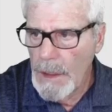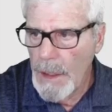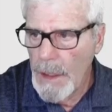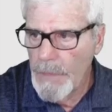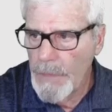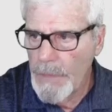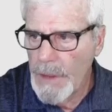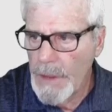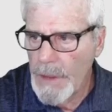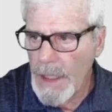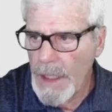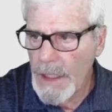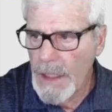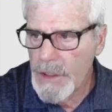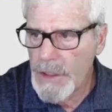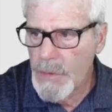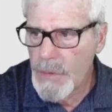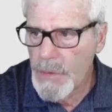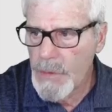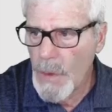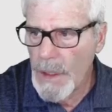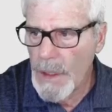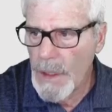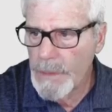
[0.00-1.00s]
Now the
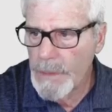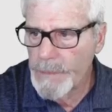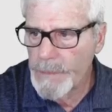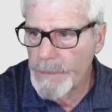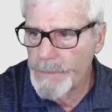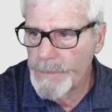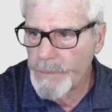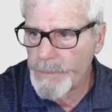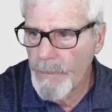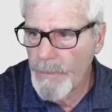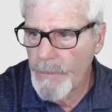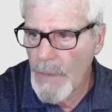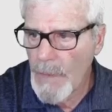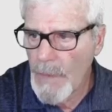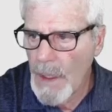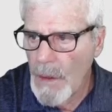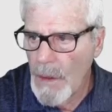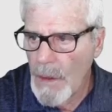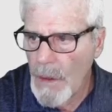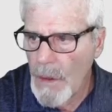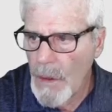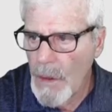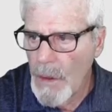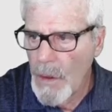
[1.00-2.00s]
next one
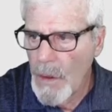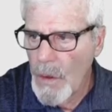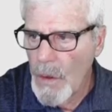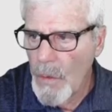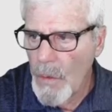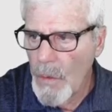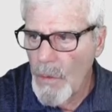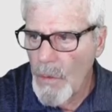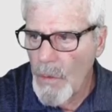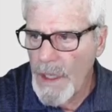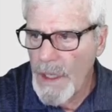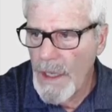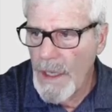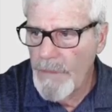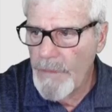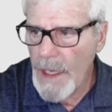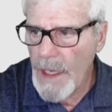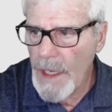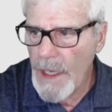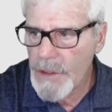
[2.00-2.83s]
we have